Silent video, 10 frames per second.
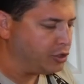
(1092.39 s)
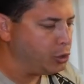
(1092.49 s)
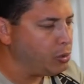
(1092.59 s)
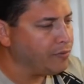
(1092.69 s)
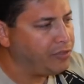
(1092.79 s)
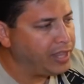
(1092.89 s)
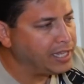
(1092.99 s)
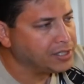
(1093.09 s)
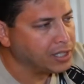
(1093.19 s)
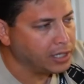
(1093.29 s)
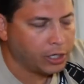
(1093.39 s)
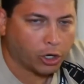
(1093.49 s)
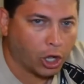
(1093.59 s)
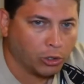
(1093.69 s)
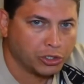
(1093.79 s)
two of these
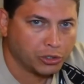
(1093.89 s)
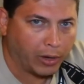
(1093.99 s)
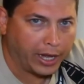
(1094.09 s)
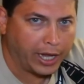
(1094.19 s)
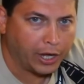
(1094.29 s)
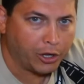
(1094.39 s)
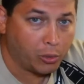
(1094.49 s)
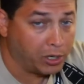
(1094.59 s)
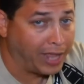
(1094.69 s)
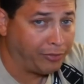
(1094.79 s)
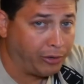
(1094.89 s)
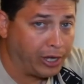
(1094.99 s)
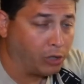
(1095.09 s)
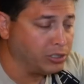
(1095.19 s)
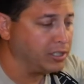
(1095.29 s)
little ghosts right here. You would get three
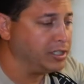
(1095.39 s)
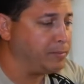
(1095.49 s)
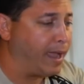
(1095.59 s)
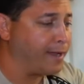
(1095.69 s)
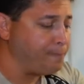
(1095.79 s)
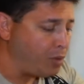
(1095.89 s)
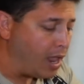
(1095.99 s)
ghosts in this pack.